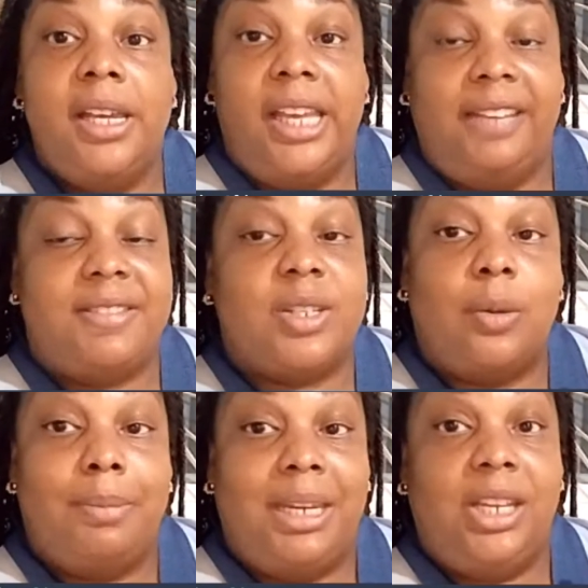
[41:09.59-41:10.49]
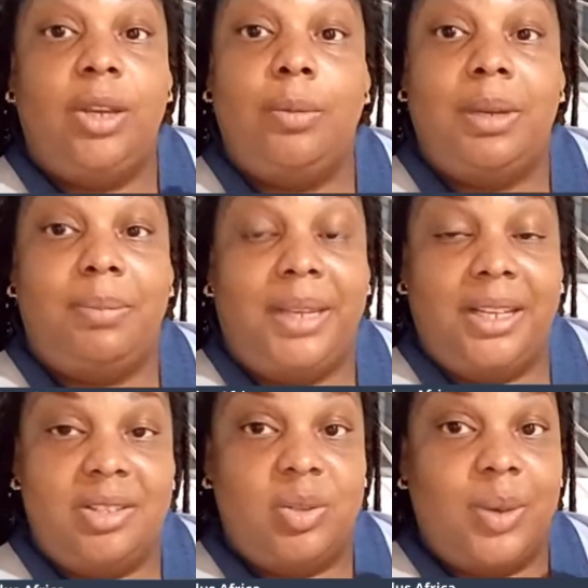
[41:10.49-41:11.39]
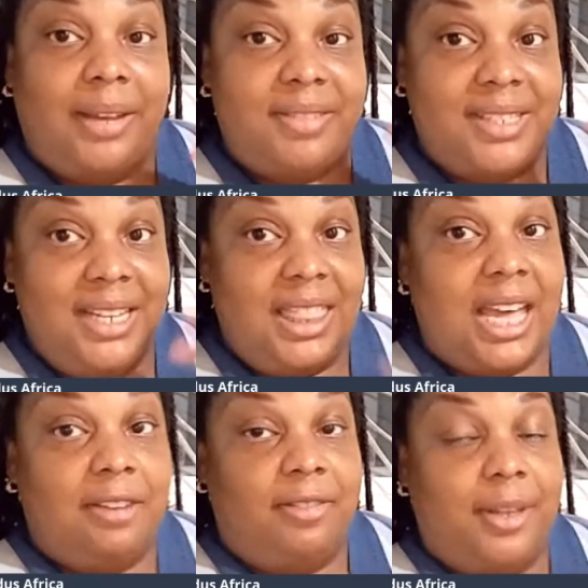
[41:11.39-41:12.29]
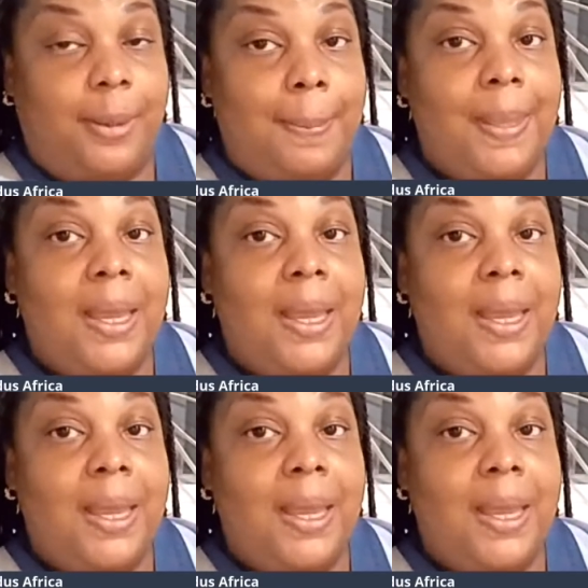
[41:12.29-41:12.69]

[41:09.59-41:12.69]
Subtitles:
if so many human beings, who have seen that film.